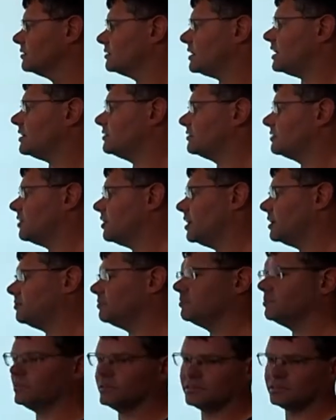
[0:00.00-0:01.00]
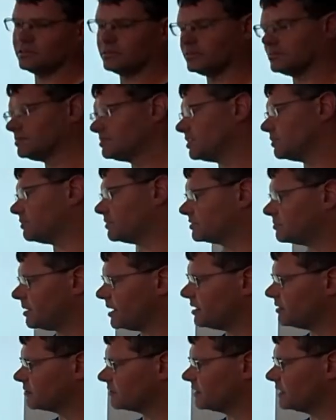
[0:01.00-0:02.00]
date and time, which are
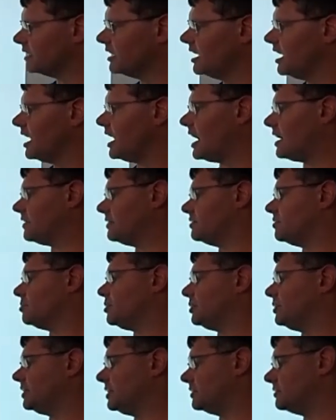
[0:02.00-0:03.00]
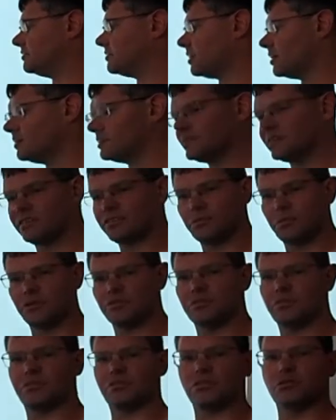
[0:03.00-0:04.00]
self-explanatory, and then the Booleans are just the
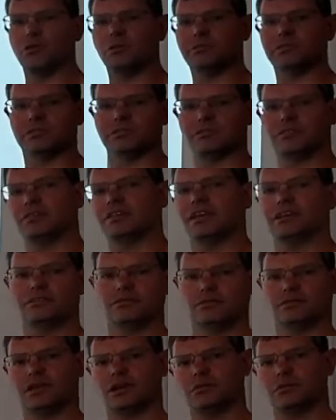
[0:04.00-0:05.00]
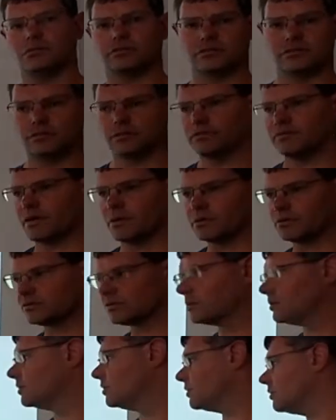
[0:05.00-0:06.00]
ones with 2 options, yes or no, or true or
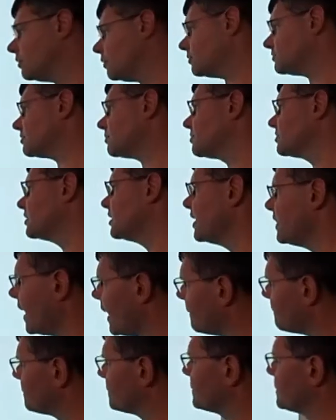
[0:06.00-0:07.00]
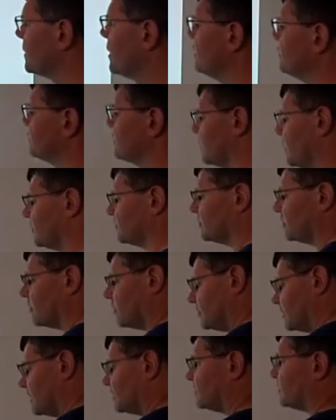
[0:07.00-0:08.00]
false, or something like that. So those are
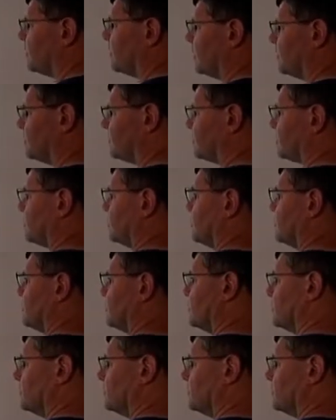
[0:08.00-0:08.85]
our data types.